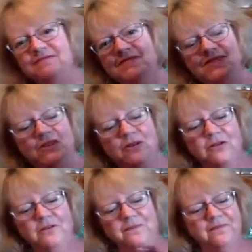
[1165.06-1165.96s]

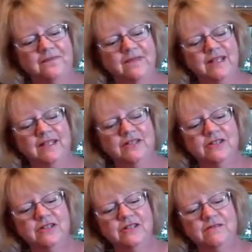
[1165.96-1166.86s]
So it's
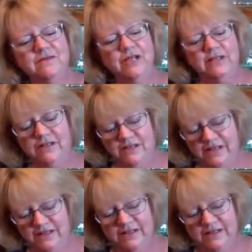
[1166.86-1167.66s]
just a checkered